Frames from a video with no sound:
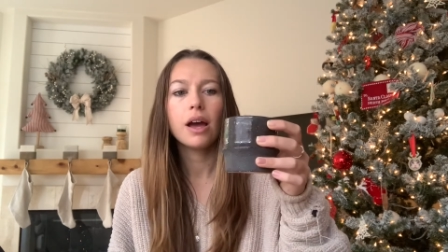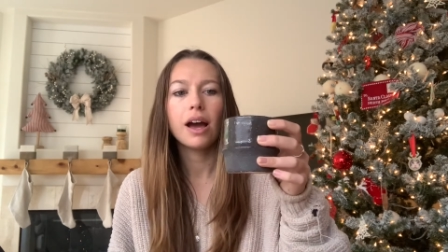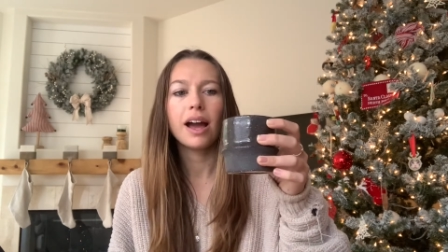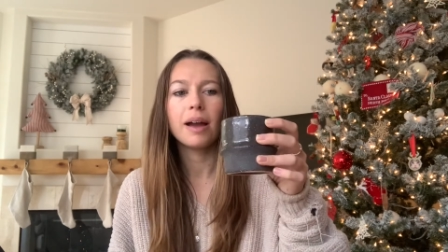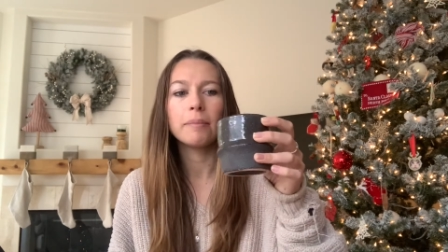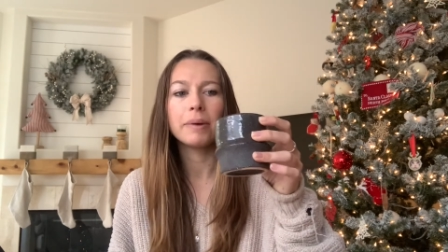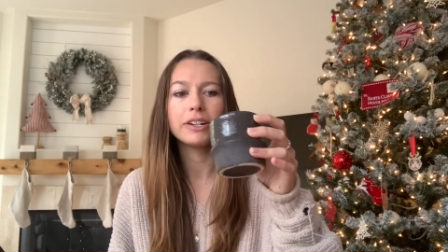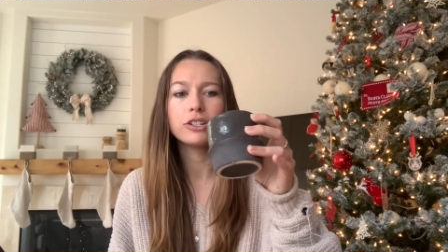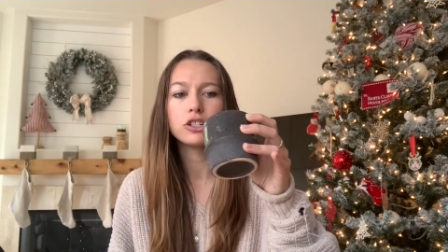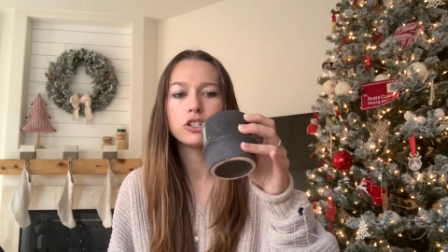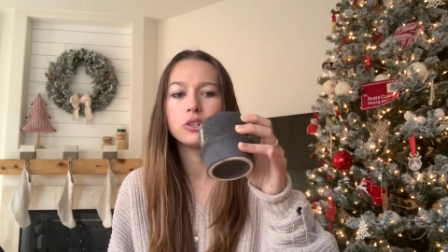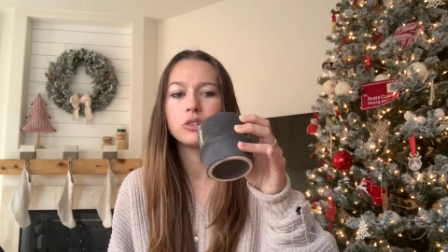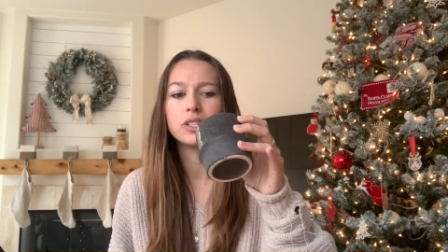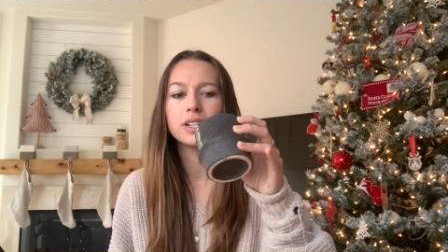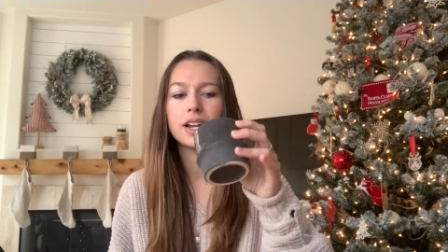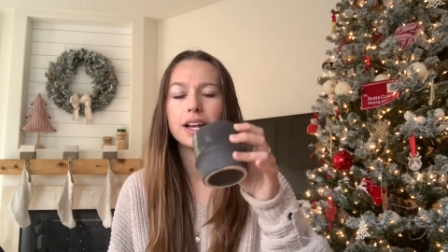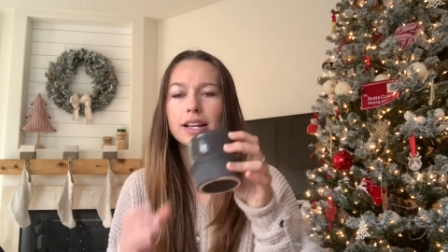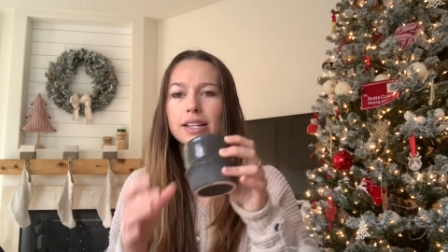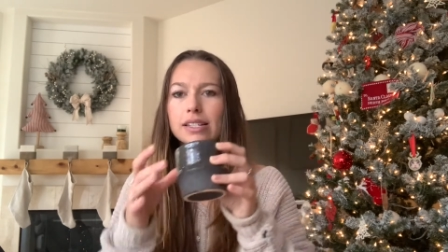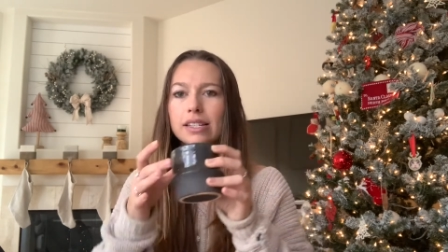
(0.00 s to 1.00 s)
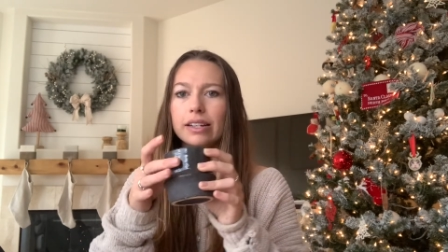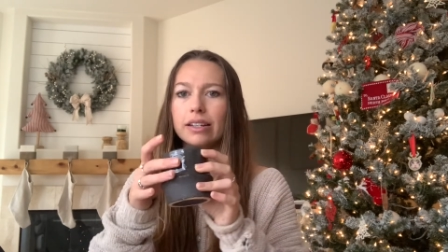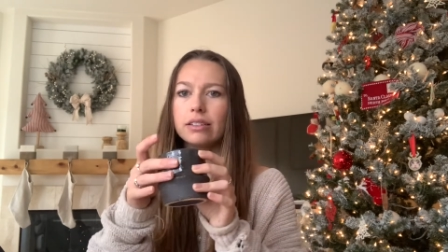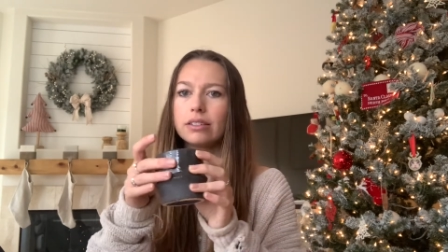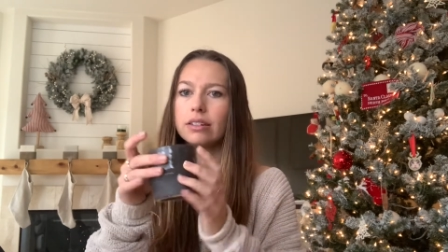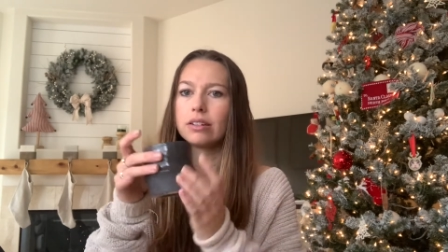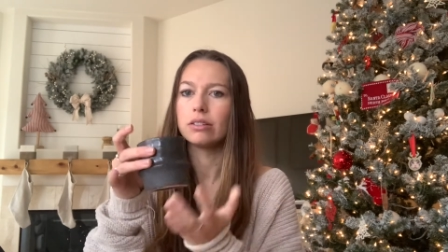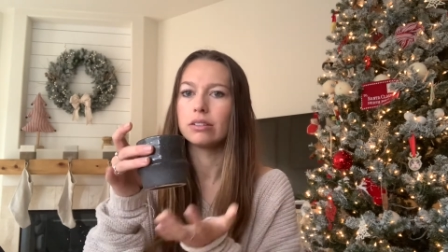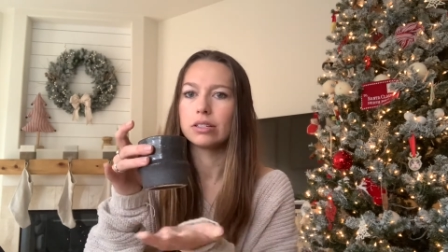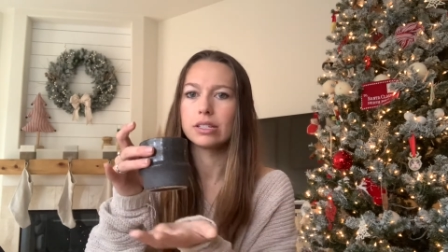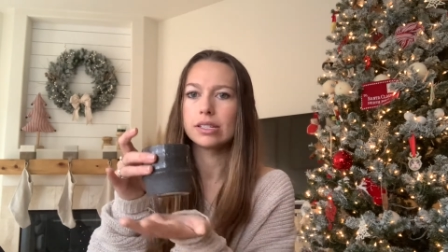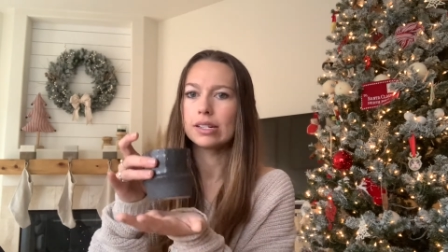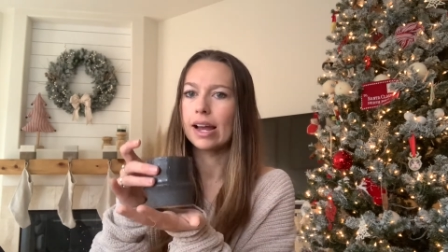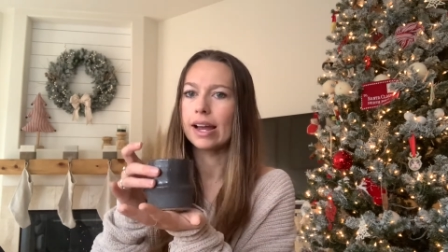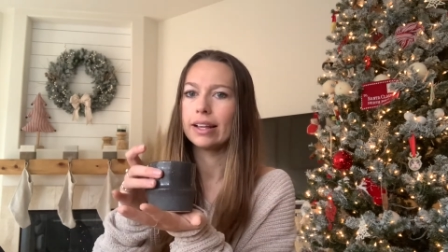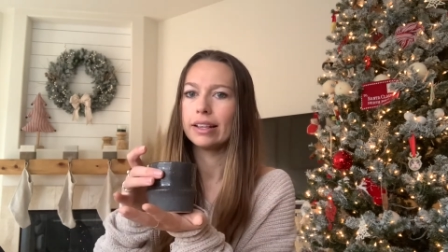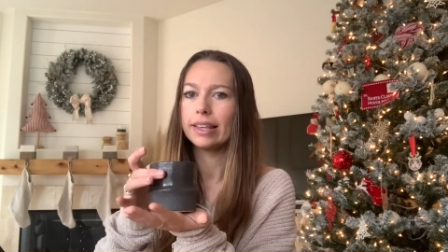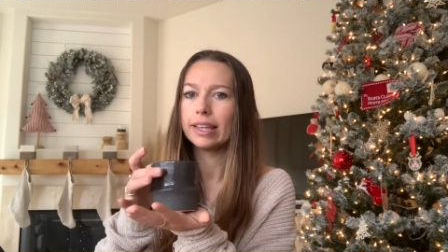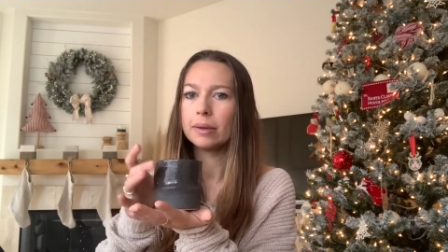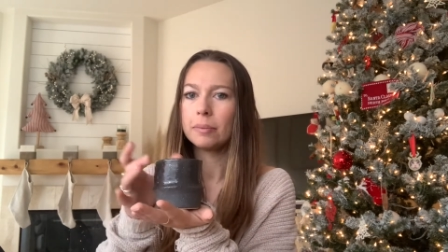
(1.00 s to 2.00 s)
I might just use it as like a little
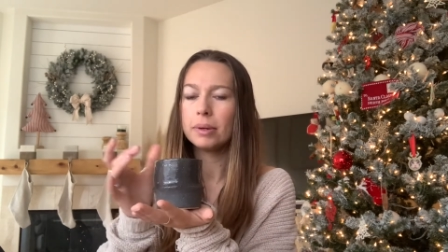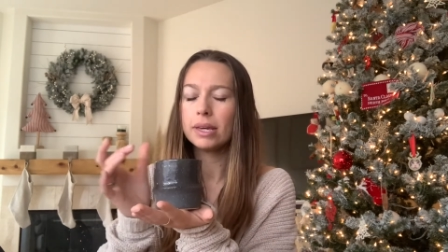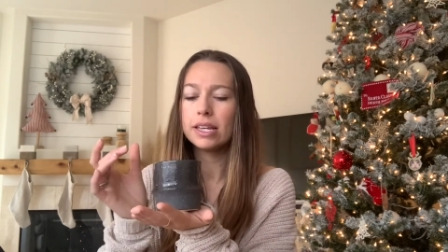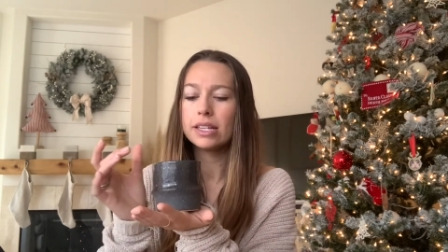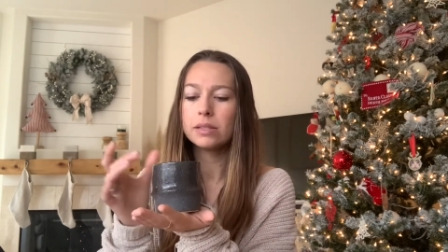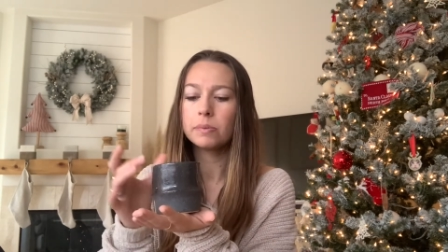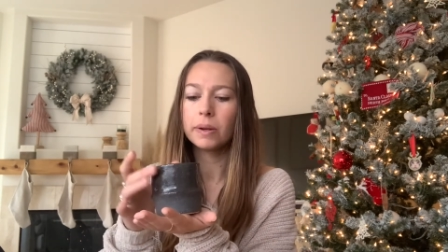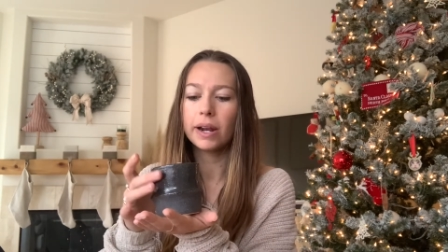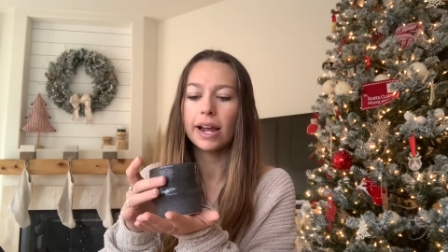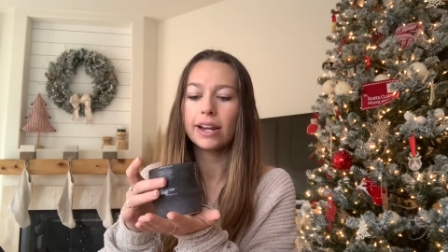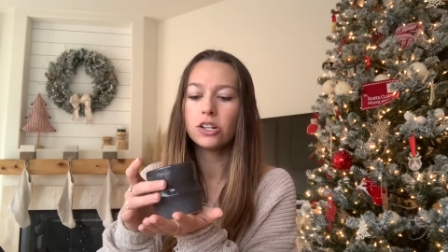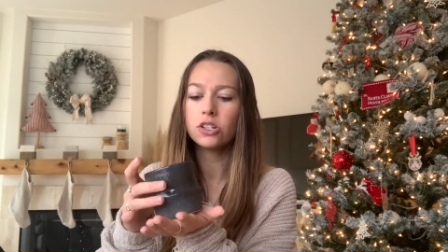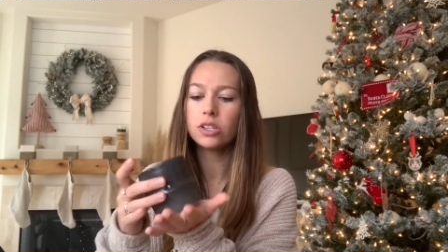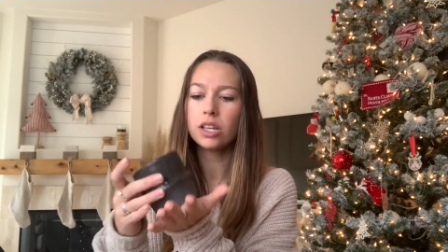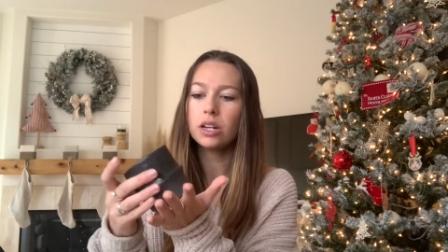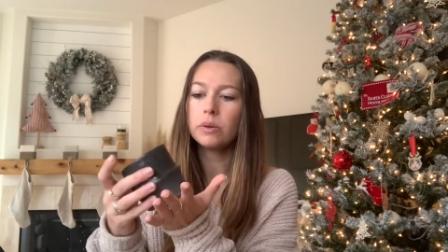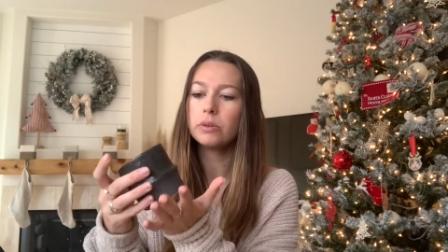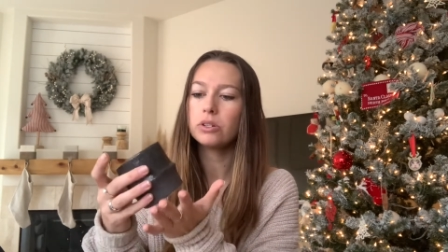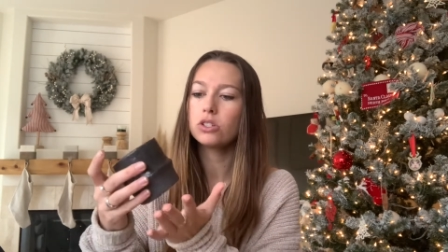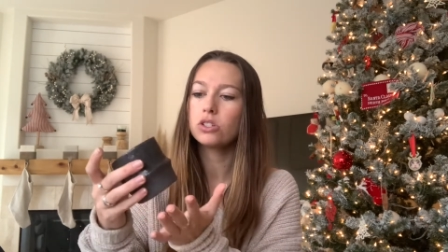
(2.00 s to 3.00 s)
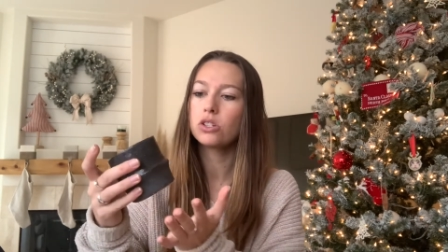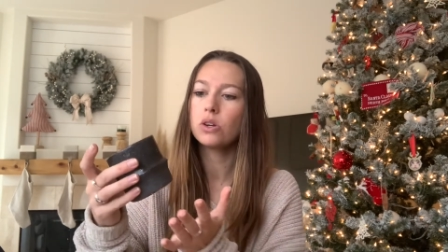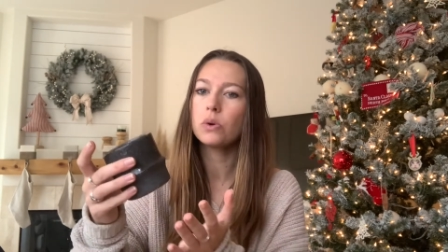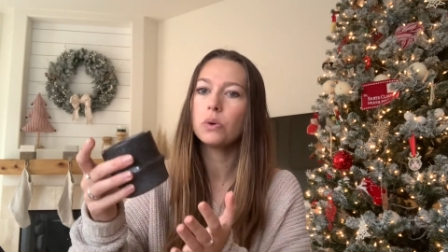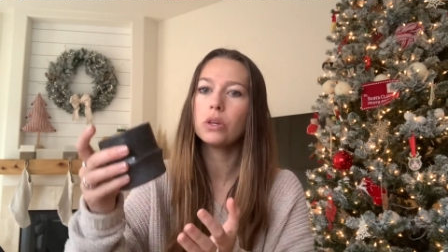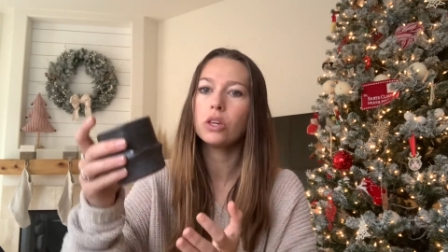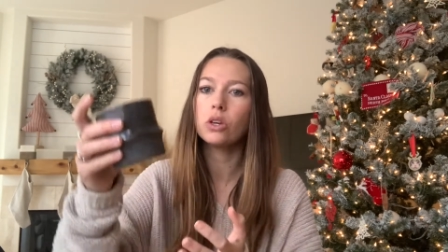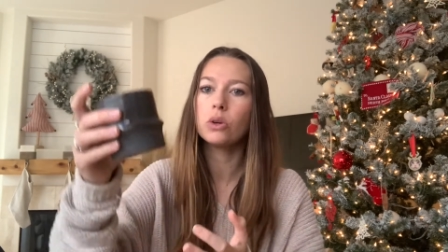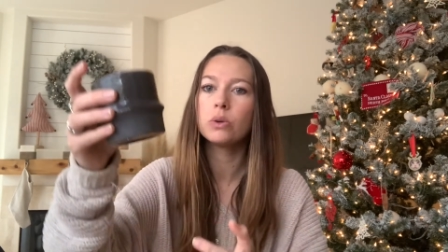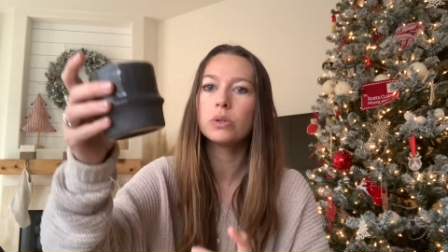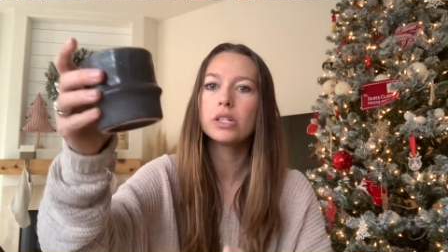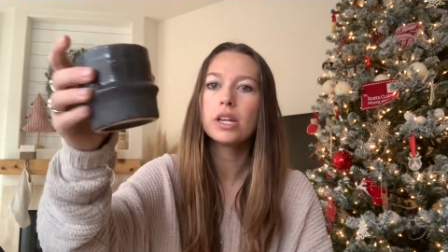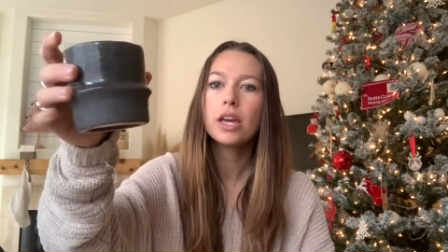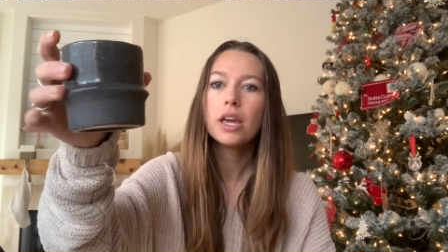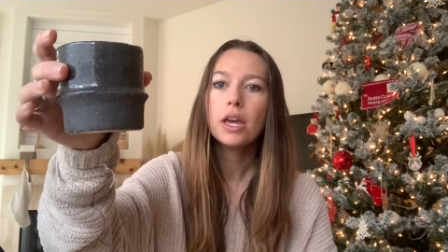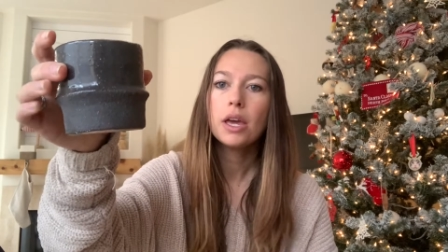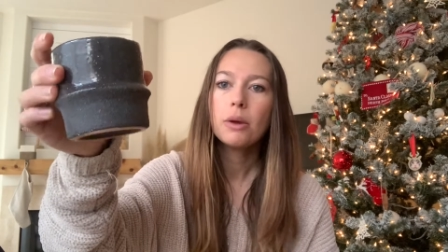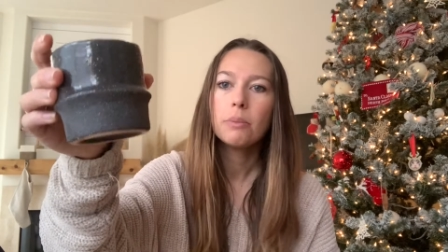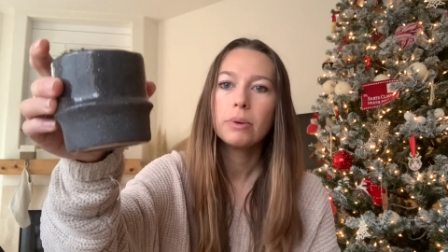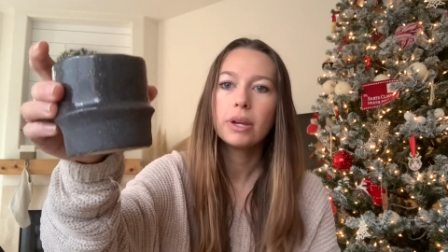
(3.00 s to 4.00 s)
styling piece, but I just thought it was so cute
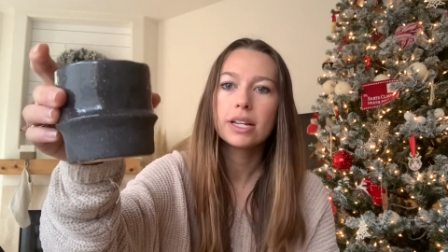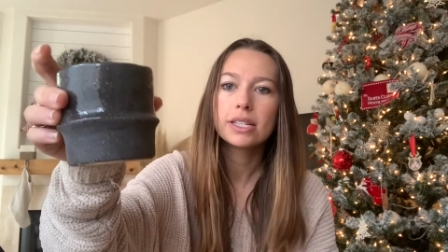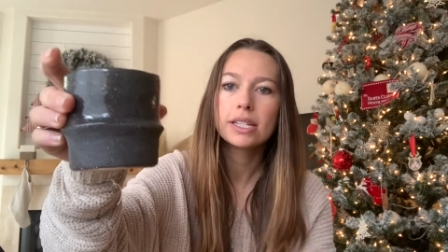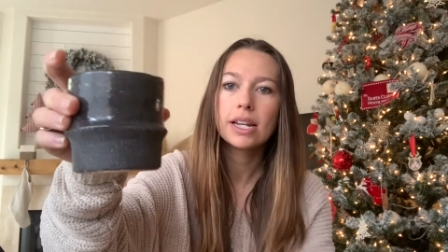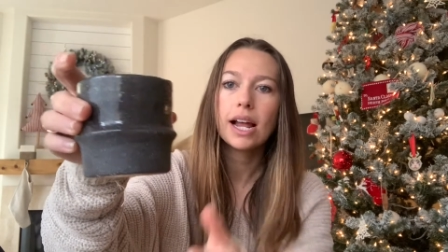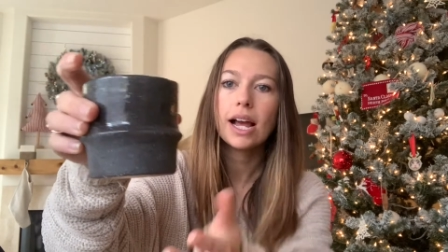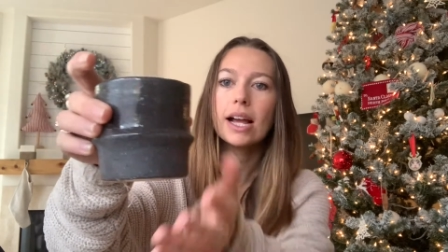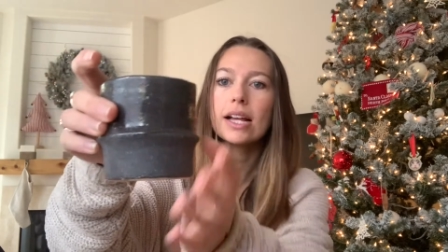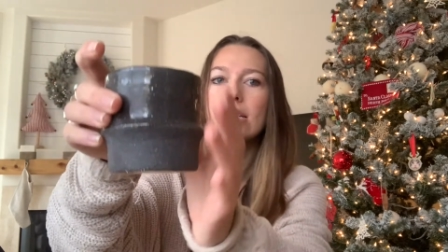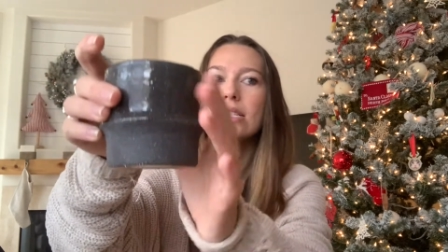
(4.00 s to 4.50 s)
because it has